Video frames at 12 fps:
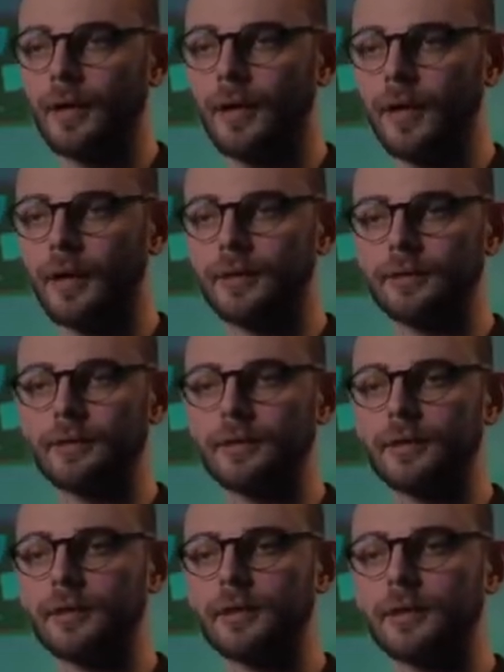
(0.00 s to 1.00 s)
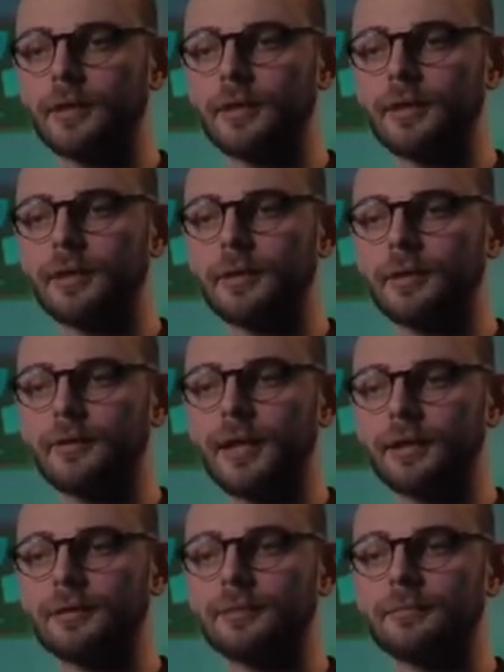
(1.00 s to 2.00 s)
And
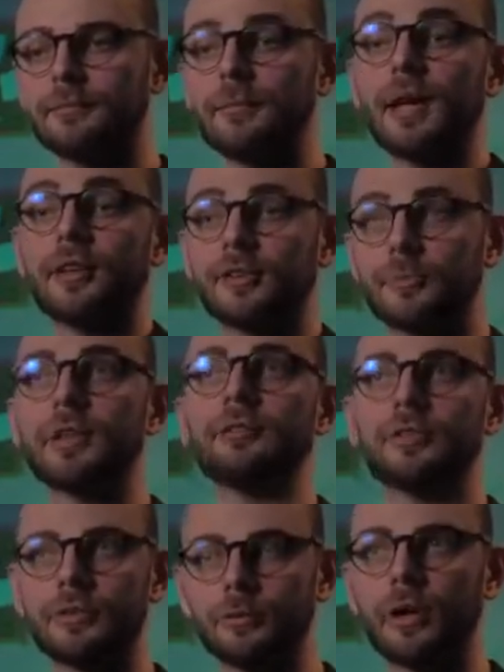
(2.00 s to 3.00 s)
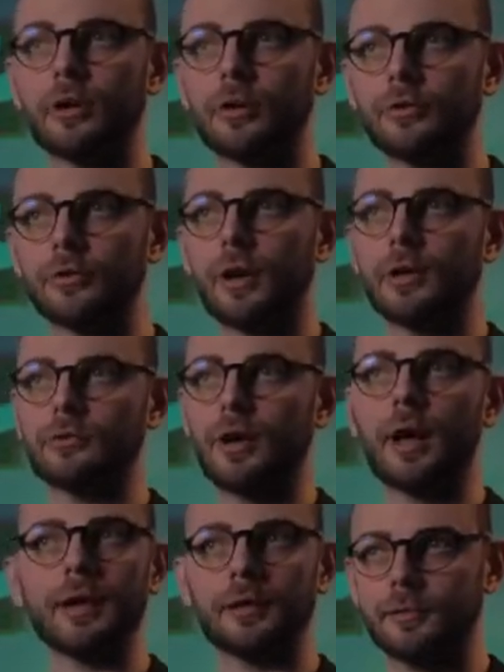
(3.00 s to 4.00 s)
that made us believe that we are on the right
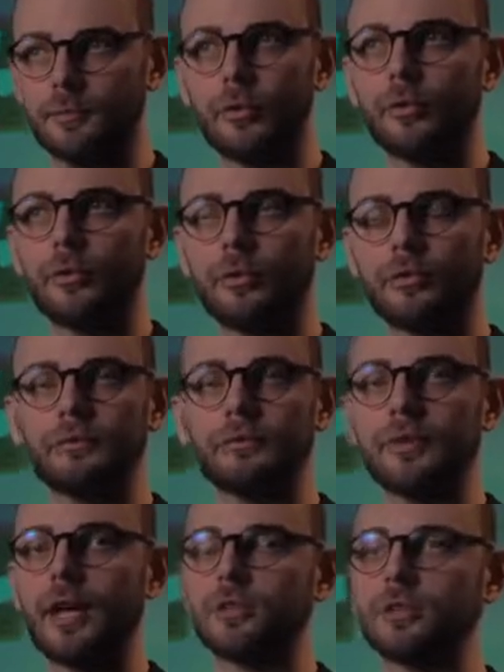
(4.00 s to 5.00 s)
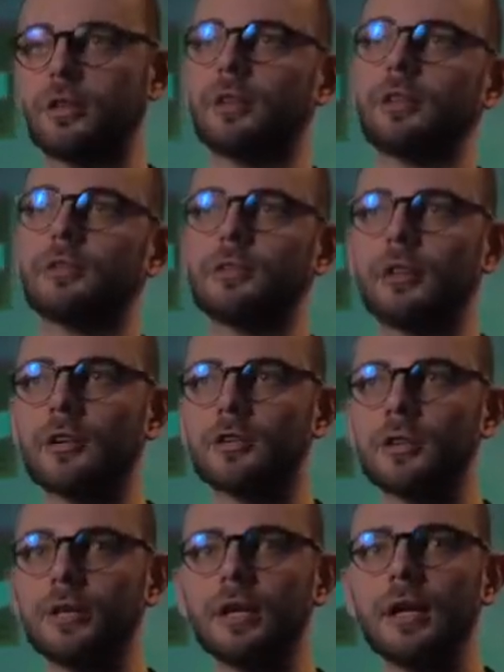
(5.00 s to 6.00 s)
track, both nationally and
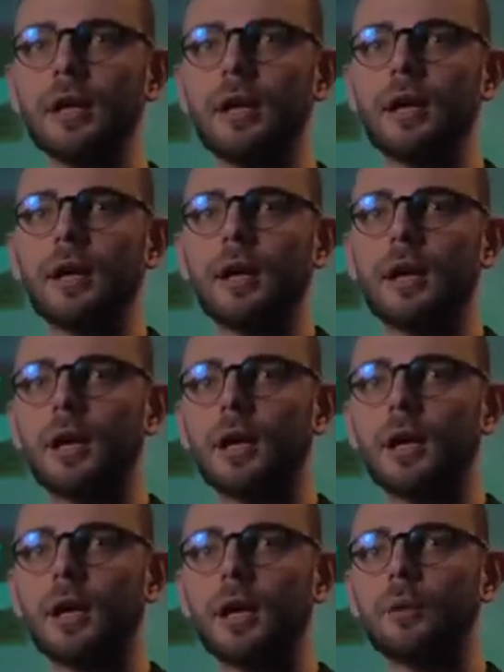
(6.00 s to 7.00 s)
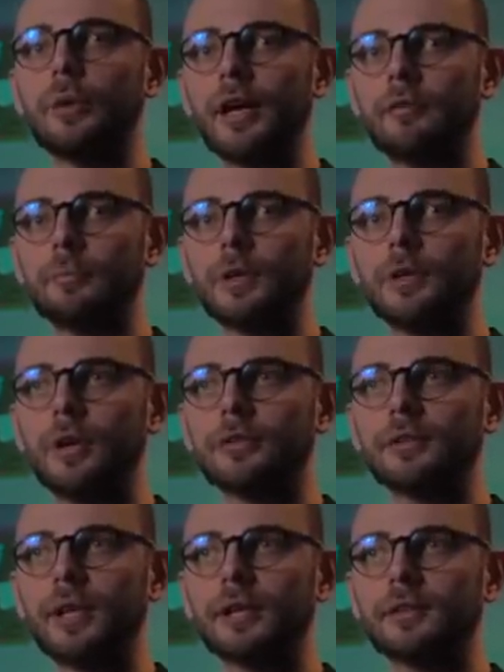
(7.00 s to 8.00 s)
internationally. We have been
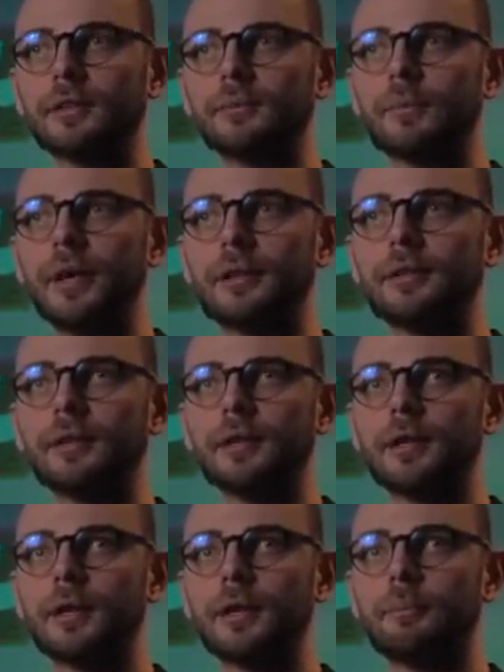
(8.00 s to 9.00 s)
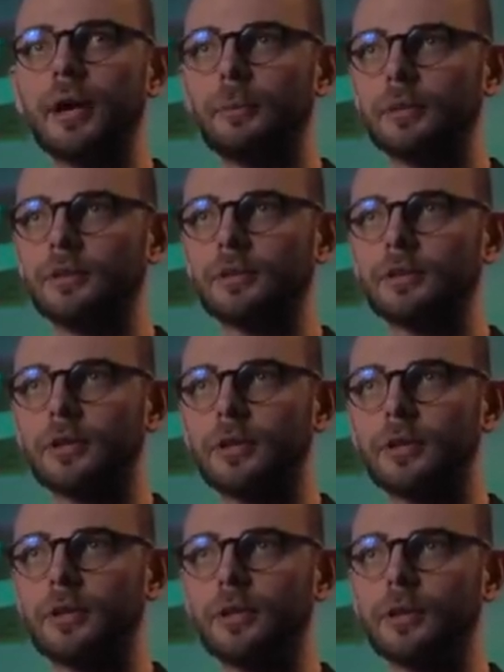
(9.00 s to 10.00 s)
contacted by the
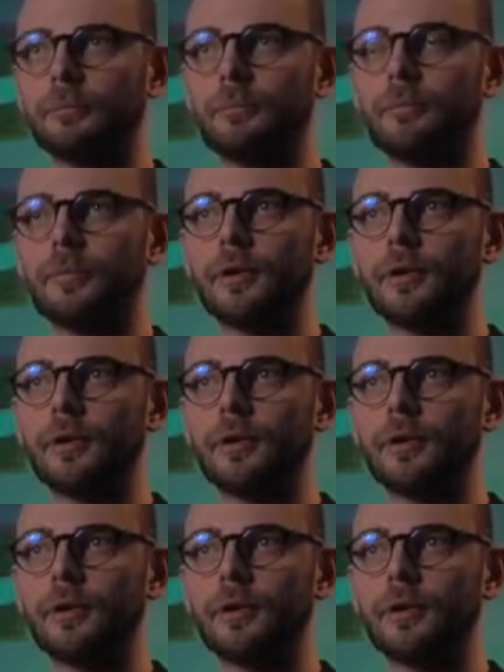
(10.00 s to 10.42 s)
biomaterial